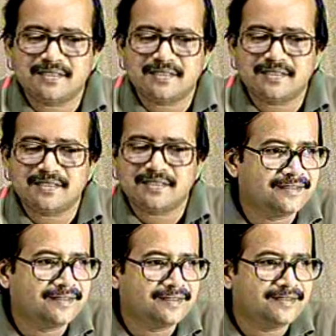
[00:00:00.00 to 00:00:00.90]
t
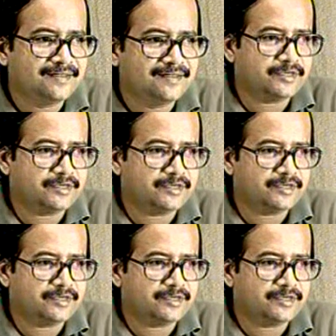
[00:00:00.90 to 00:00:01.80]
between 0
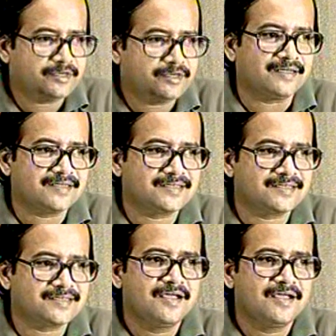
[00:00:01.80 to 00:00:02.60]
to capital T, isn't it?